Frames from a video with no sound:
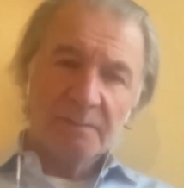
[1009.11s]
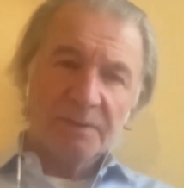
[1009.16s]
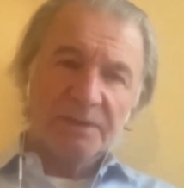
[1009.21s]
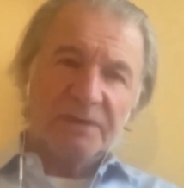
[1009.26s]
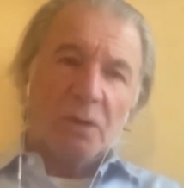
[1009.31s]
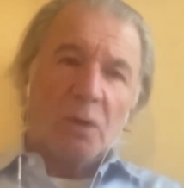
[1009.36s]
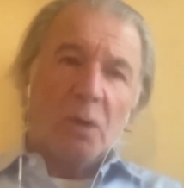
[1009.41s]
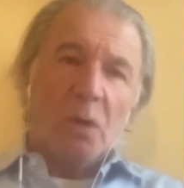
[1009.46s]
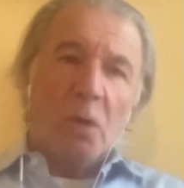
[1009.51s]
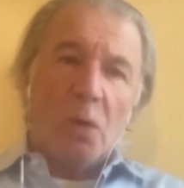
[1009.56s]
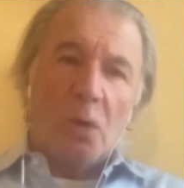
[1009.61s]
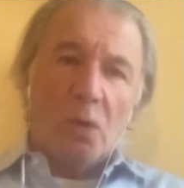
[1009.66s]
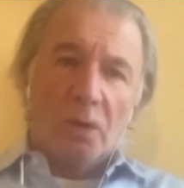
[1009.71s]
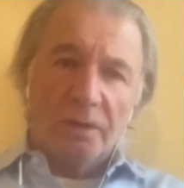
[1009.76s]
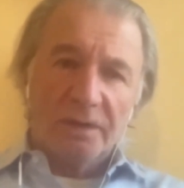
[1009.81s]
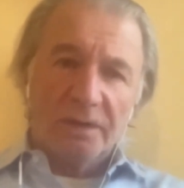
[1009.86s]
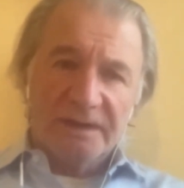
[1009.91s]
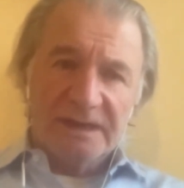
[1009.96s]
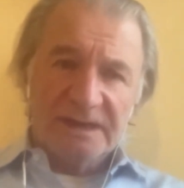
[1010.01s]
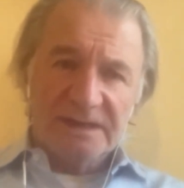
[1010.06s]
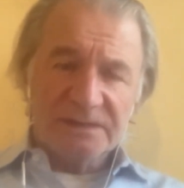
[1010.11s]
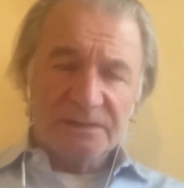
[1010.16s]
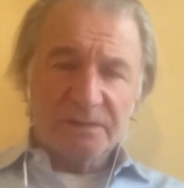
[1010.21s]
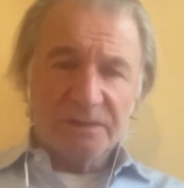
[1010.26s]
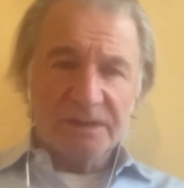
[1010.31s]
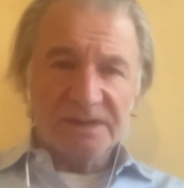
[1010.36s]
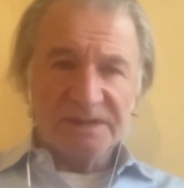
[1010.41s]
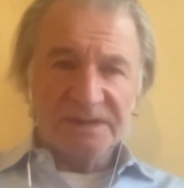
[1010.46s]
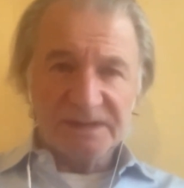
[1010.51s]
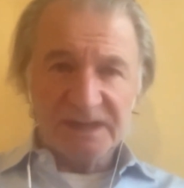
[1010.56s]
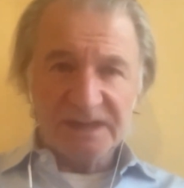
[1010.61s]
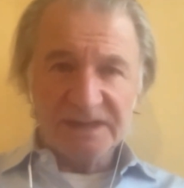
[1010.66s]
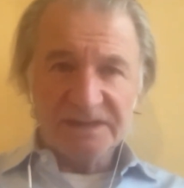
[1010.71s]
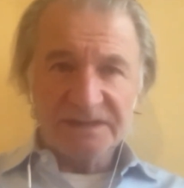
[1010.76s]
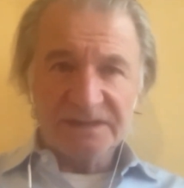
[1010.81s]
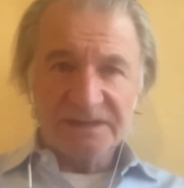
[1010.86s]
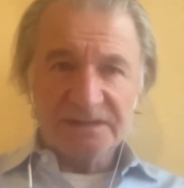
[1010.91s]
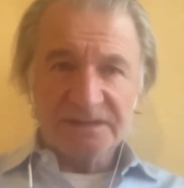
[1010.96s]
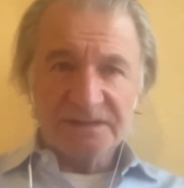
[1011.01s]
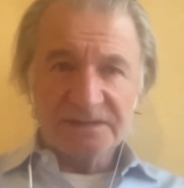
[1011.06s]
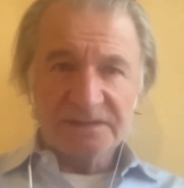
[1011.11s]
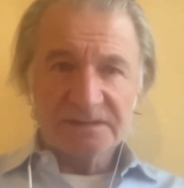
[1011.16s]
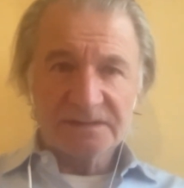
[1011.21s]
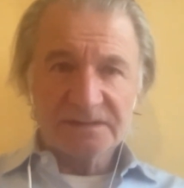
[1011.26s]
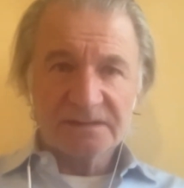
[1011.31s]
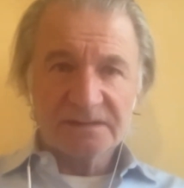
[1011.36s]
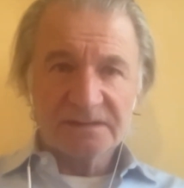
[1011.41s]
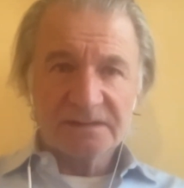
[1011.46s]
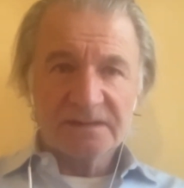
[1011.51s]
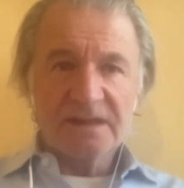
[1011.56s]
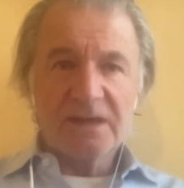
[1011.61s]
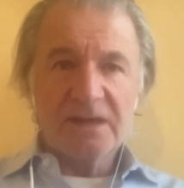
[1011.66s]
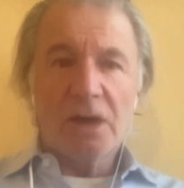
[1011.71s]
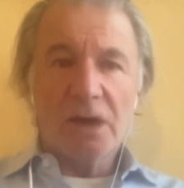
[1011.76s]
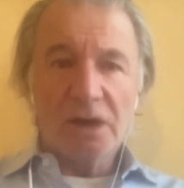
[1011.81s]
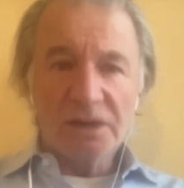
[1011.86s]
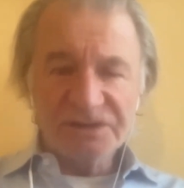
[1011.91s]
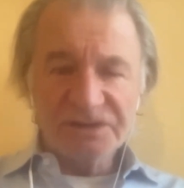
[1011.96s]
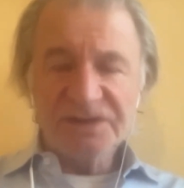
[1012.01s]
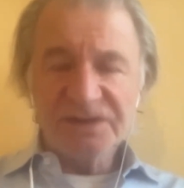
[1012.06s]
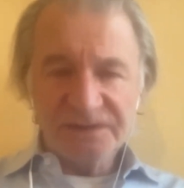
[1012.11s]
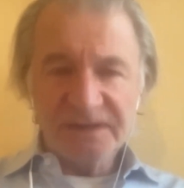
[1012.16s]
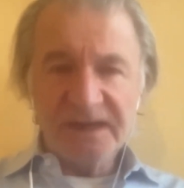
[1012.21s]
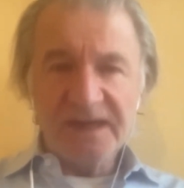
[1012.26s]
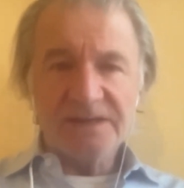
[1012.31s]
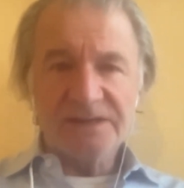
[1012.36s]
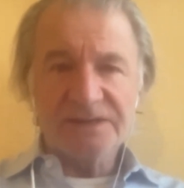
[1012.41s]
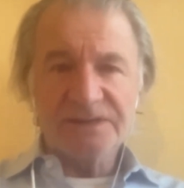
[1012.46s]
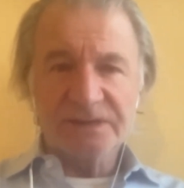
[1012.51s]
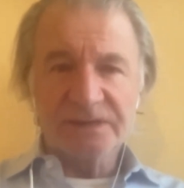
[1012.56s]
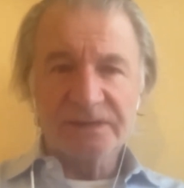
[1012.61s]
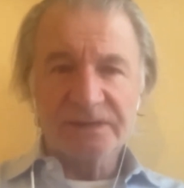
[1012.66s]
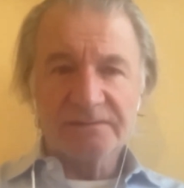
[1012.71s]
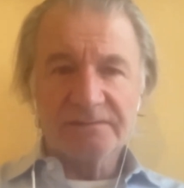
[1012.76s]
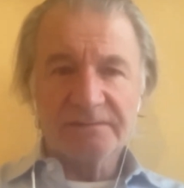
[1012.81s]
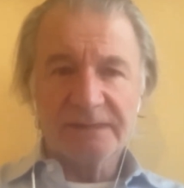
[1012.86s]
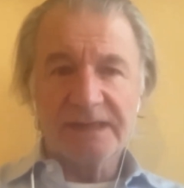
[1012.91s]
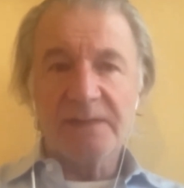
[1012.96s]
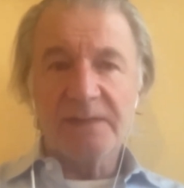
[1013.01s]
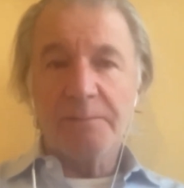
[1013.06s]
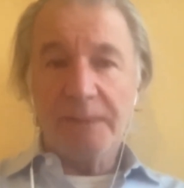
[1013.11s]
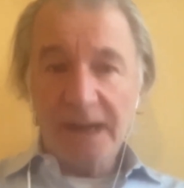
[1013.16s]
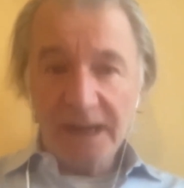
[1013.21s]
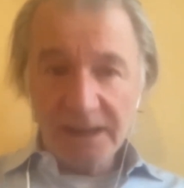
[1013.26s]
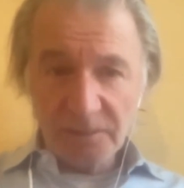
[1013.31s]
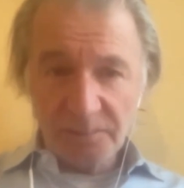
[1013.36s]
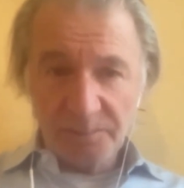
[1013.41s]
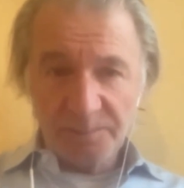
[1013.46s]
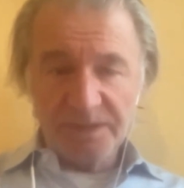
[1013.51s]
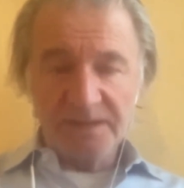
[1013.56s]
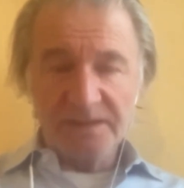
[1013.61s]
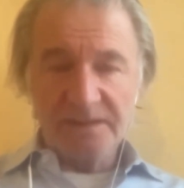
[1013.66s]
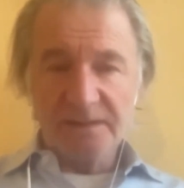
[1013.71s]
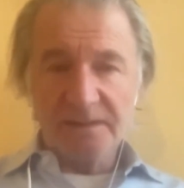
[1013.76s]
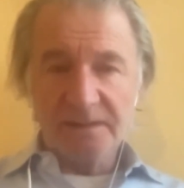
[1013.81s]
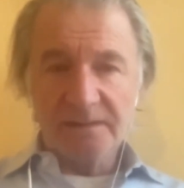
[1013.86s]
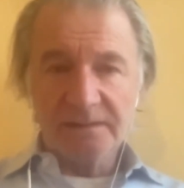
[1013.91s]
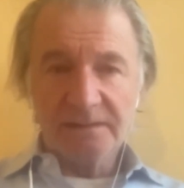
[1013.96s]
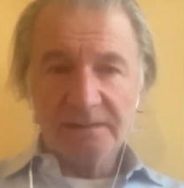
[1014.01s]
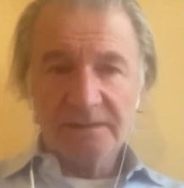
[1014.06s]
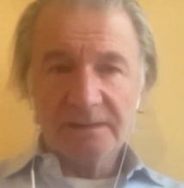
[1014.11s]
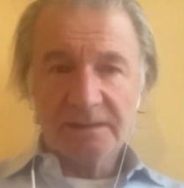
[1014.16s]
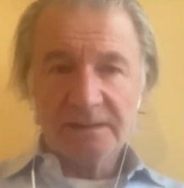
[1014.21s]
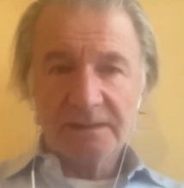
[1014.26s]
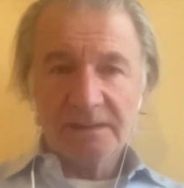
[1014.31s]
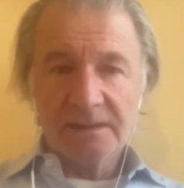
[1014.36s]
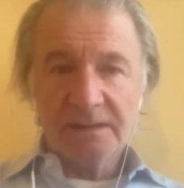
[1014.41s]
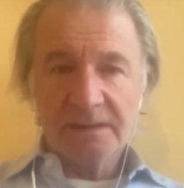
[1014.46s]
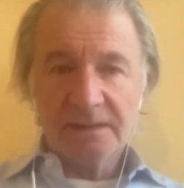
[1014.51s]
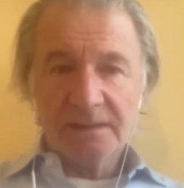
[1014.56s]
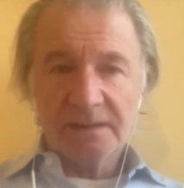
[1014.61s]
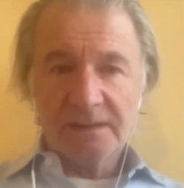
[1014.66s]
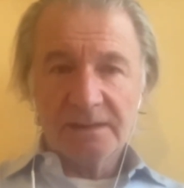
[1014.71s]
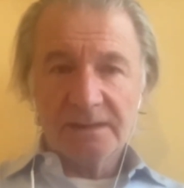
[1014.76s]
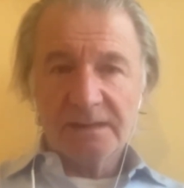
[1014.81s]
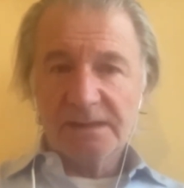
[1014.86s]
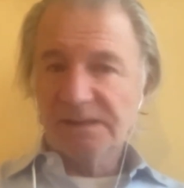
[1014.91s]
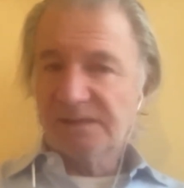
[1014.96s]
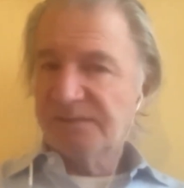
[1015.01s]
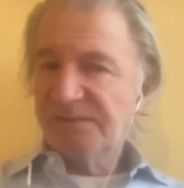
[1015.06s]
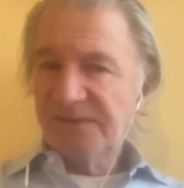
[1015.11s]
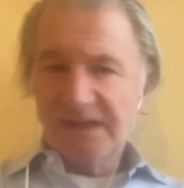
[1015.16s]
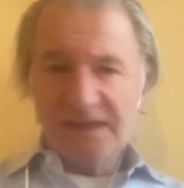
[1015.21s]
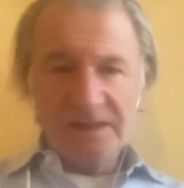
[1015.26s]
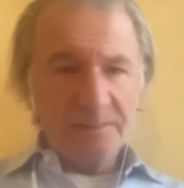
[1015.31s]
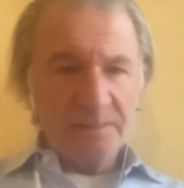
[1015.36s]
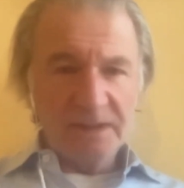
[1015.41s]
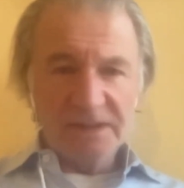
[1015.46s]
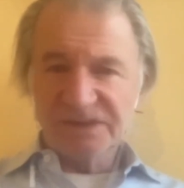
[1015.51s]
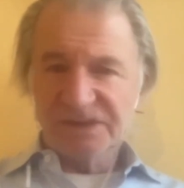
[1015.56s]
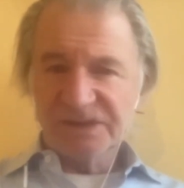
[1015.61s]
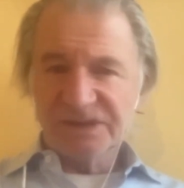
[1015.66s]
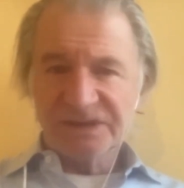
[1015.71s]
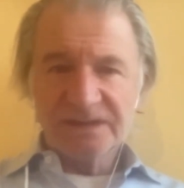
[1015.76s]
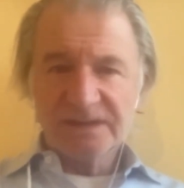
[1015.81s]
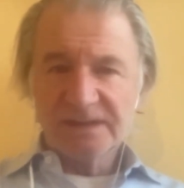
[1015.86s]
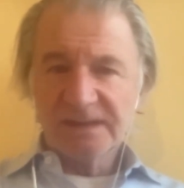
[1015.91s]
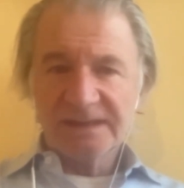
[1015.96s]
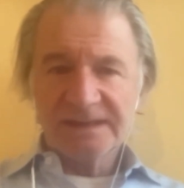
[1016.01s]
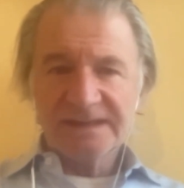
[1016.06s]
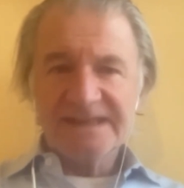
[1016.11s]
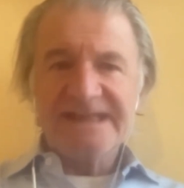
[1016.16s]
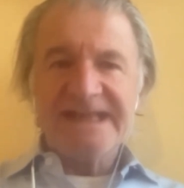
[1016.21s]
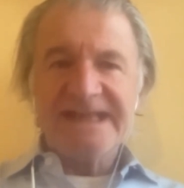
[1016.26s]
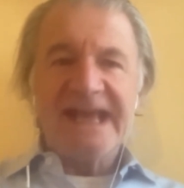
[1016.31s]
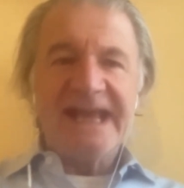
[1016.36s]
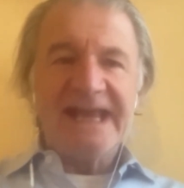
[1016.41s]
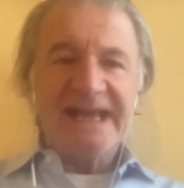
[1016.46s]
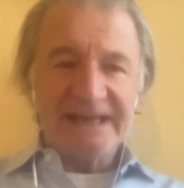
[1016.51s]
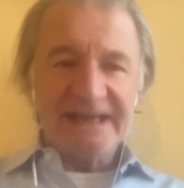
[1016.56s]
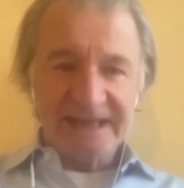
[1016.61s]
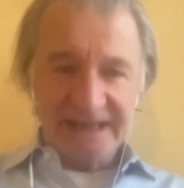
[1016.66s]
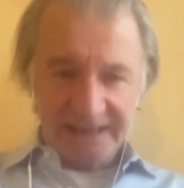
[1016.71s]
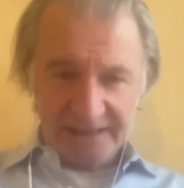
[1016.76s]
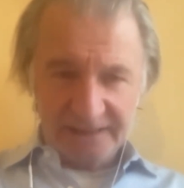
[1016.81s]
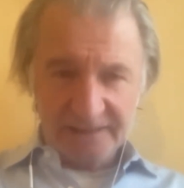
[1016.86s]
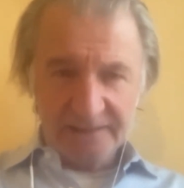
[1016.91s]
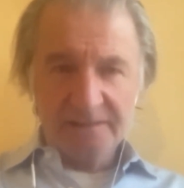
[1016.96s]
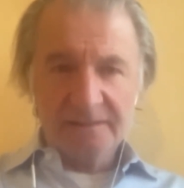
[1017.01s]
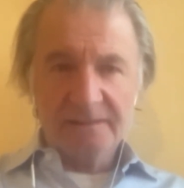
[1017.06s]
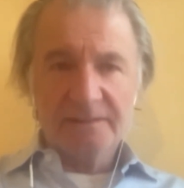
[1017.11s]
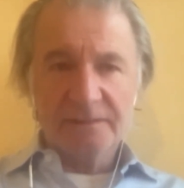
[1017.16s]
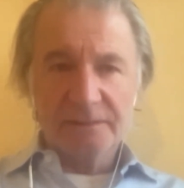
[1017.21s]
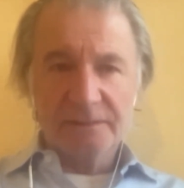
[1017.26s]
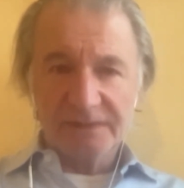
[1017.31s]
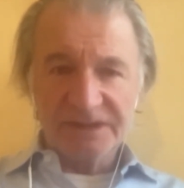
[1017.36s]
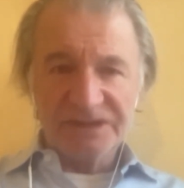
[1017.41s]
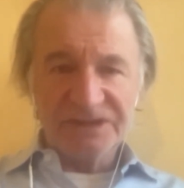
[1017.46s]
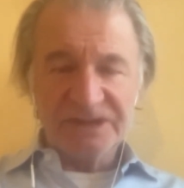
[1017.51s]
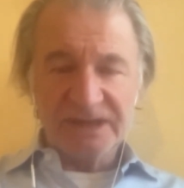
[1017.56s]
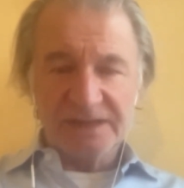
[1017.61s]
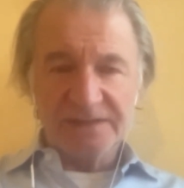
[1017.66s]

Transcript: But all these organizations, the architecture, in my opinion, is very much gaining the rich